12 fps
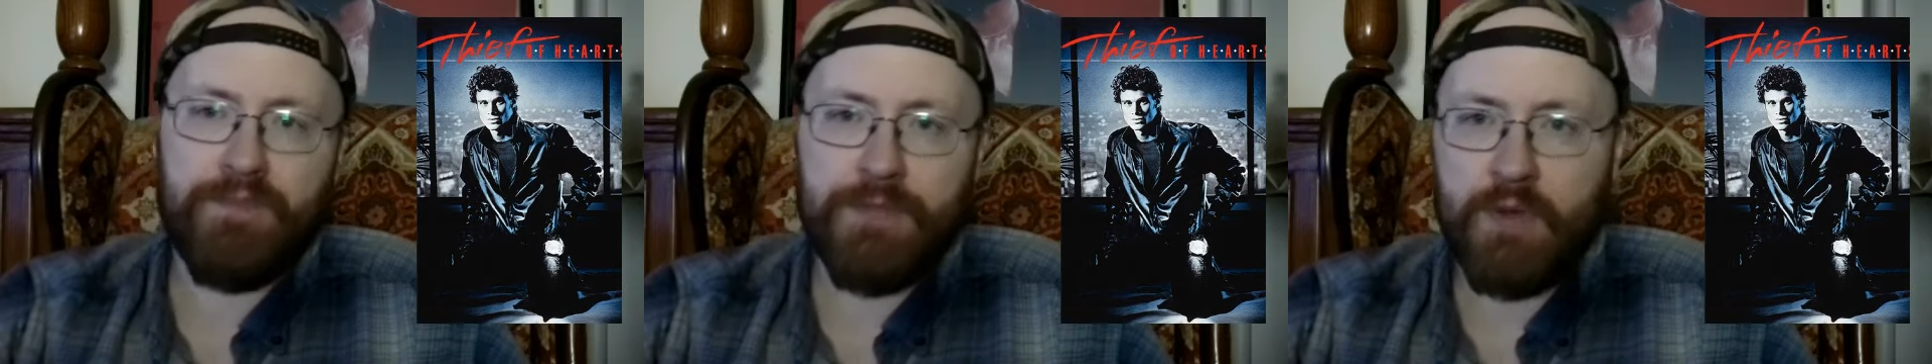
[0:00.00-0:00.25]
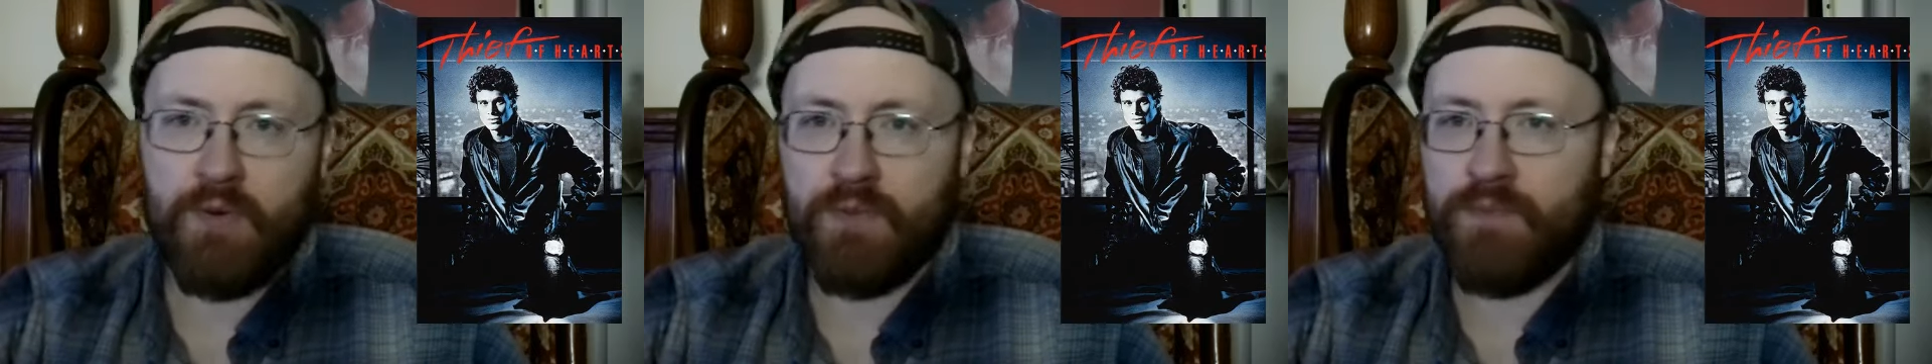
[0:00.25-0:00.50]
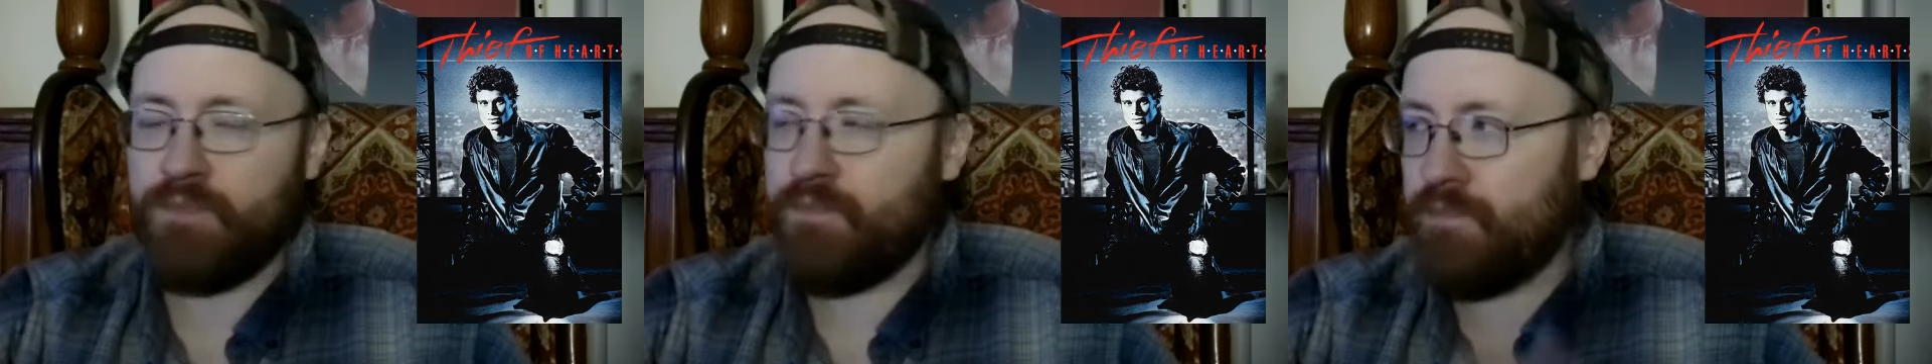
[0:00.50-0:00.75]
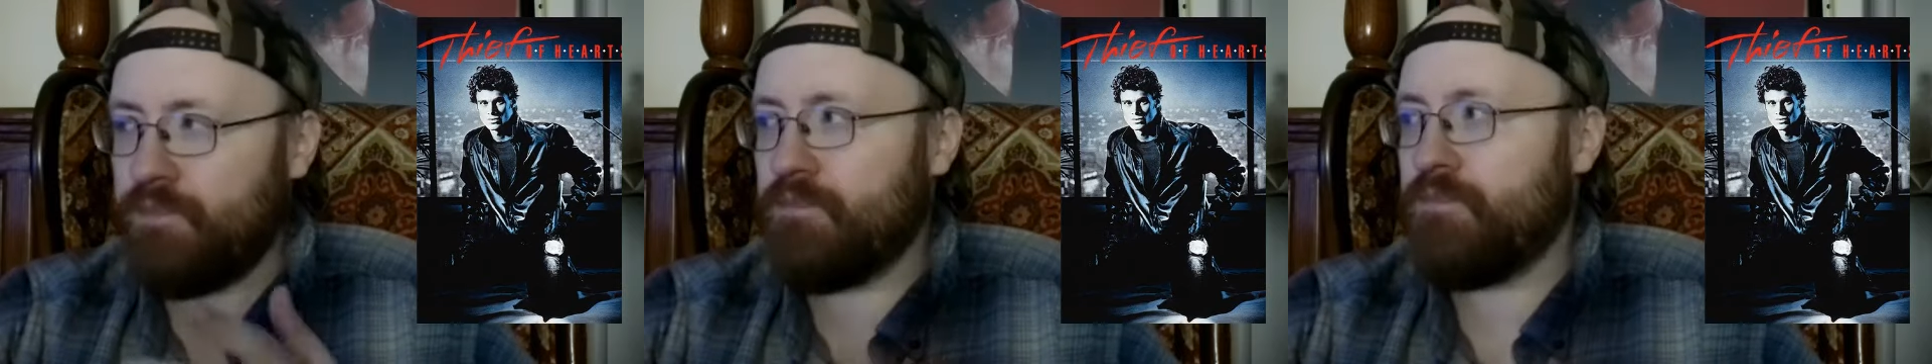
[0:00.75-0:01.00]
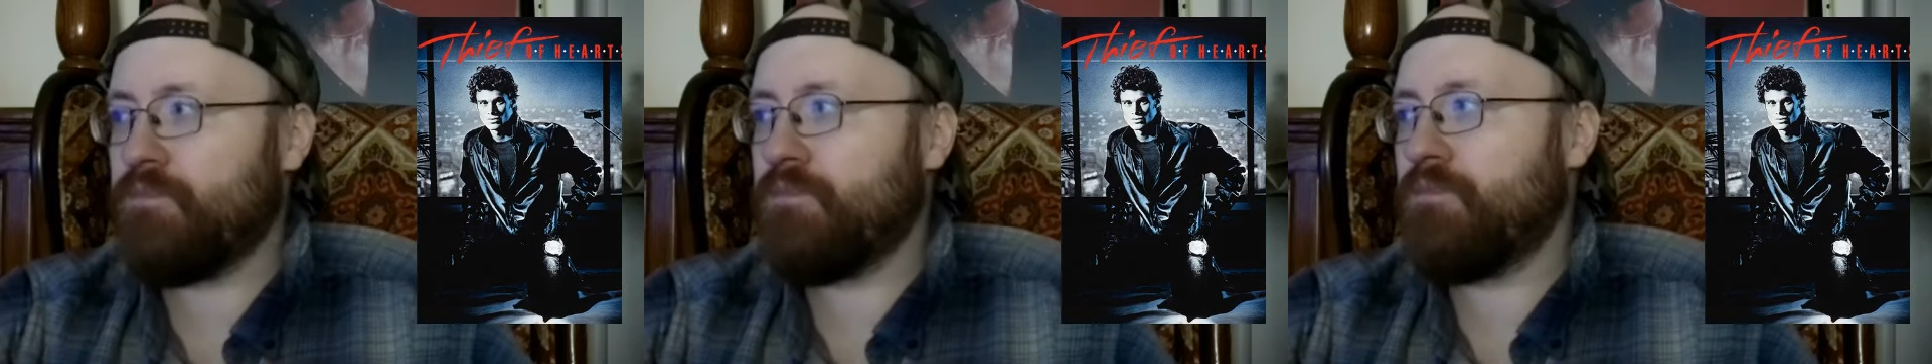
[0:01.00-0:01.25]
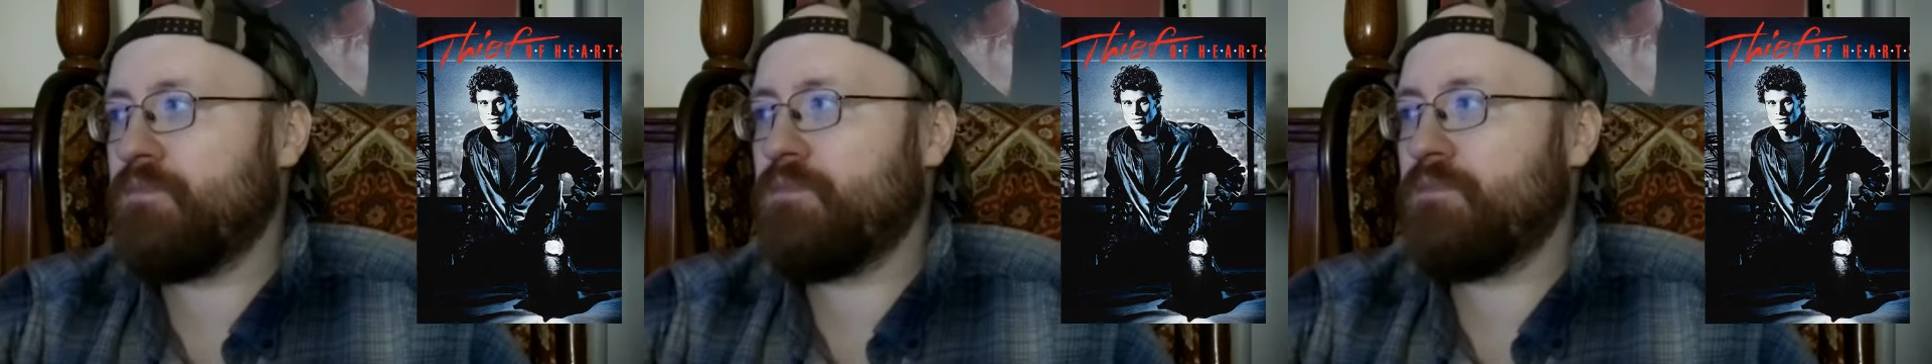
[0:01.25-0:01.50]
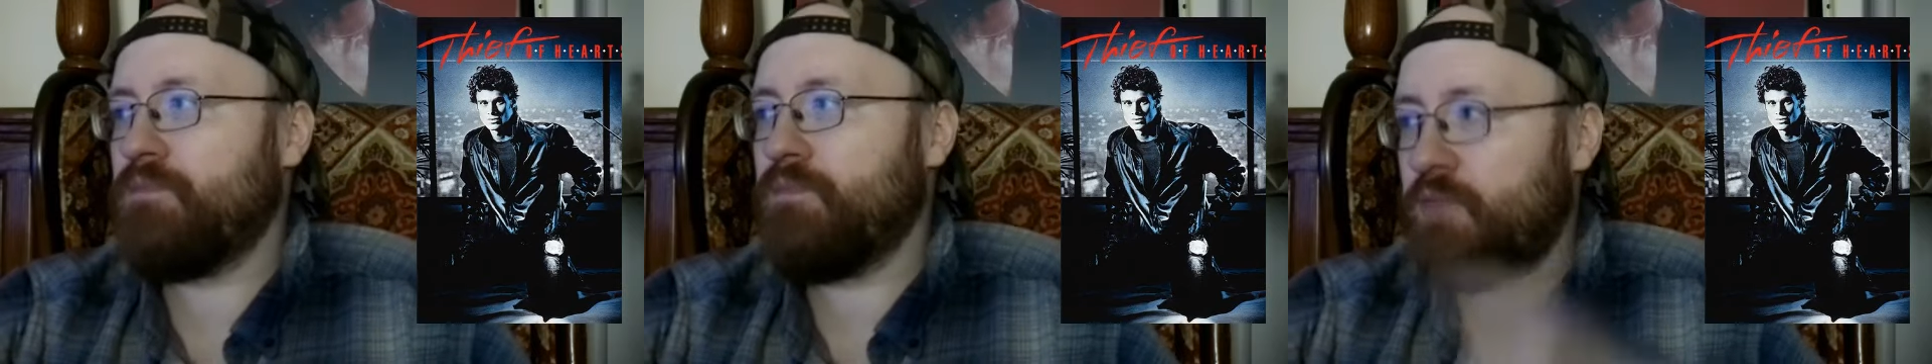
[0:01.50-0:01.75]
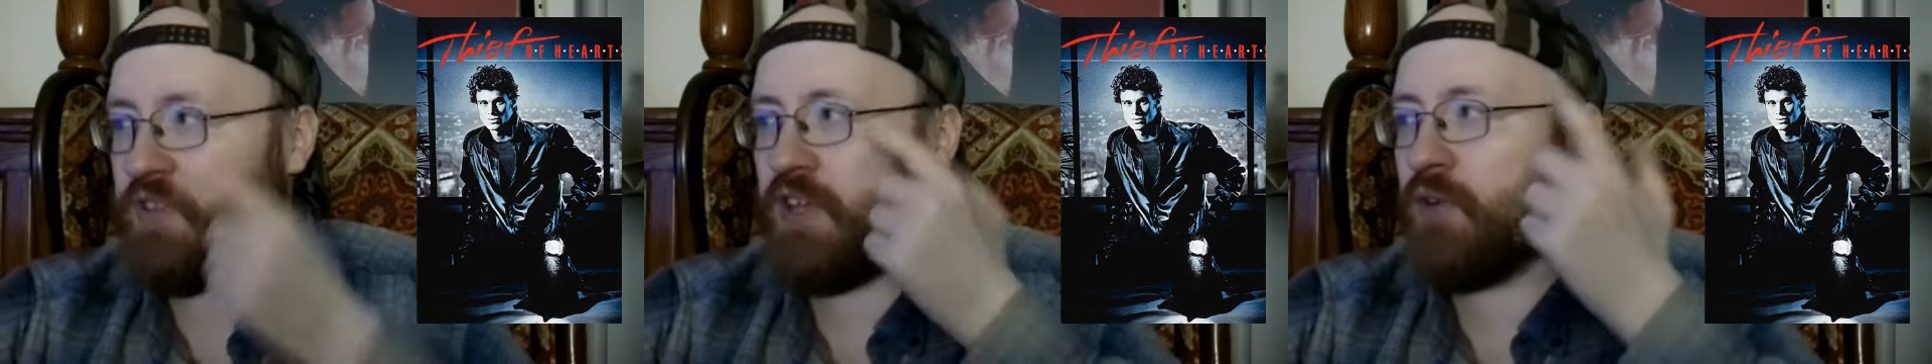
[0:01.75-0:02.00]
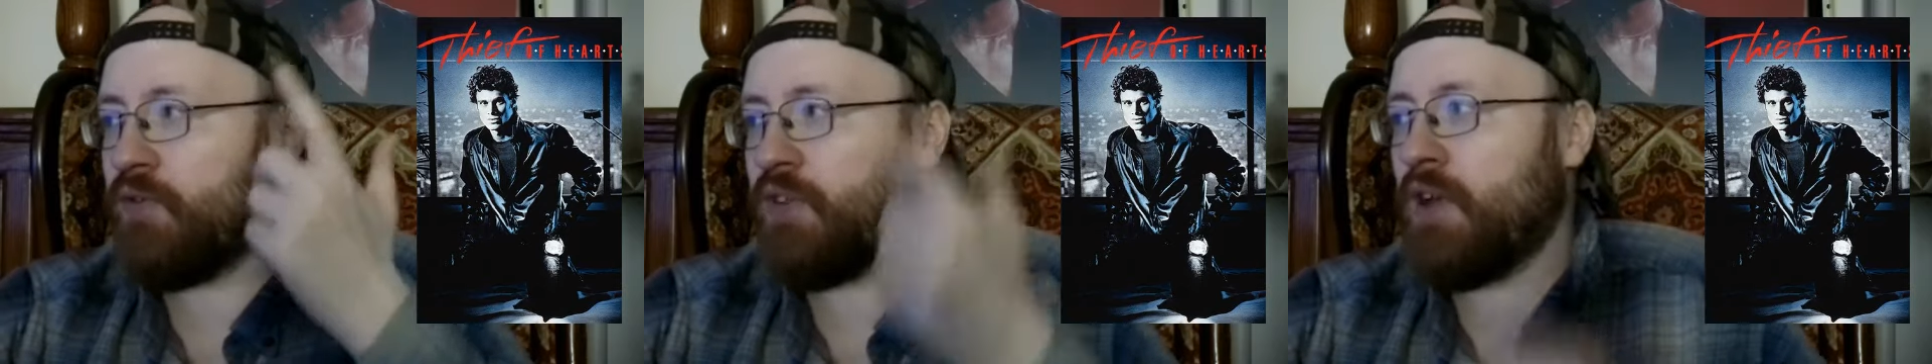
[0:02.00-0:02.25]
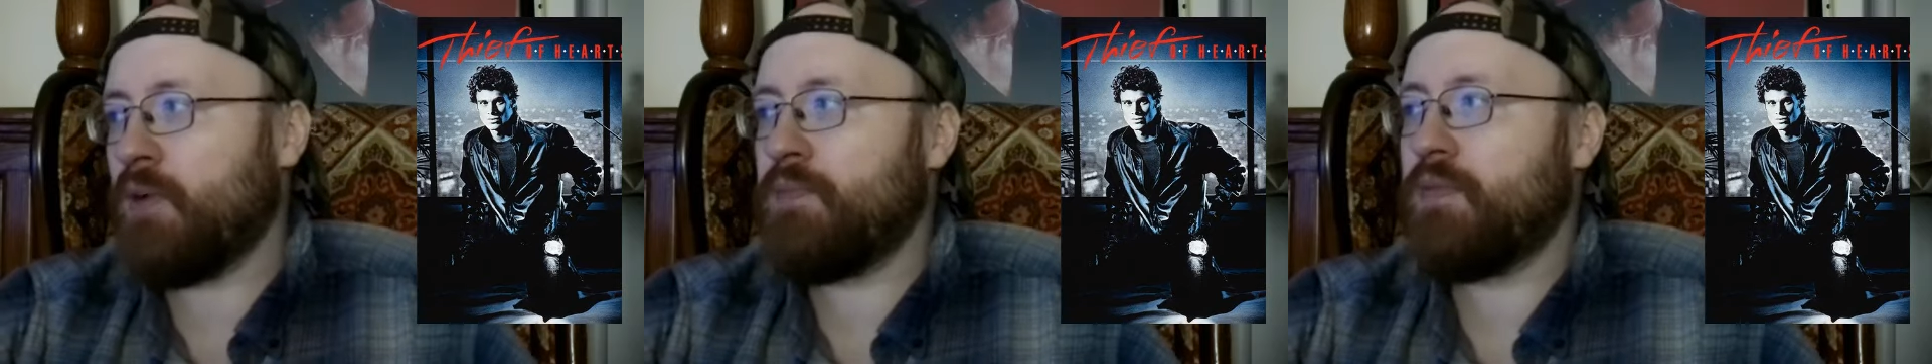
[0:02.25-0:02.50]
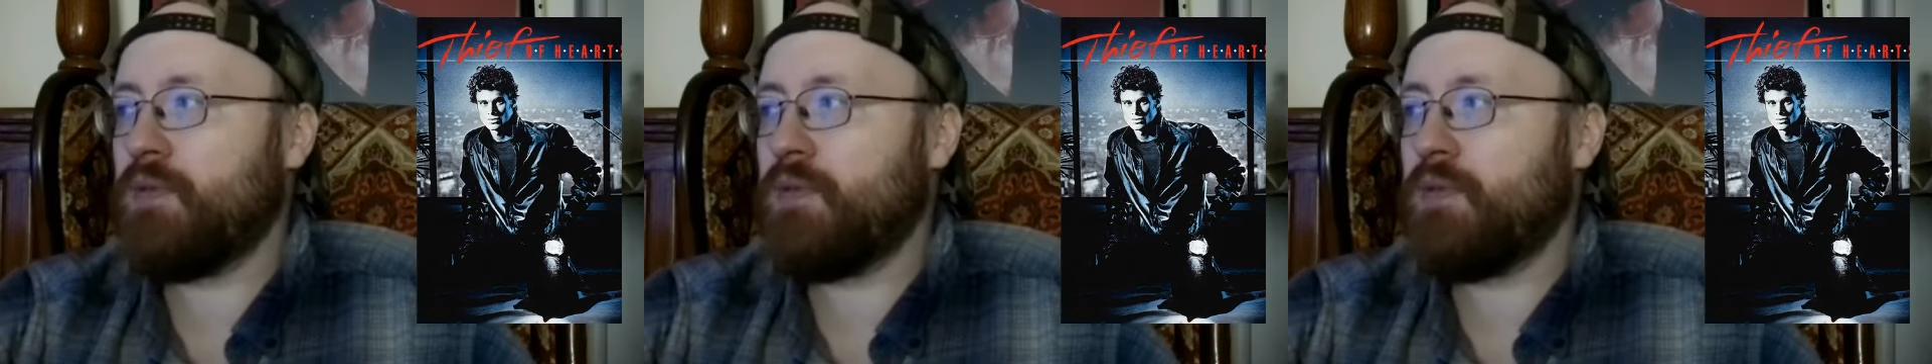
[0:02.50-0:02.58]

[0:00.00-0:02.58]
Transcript: you know, tears up.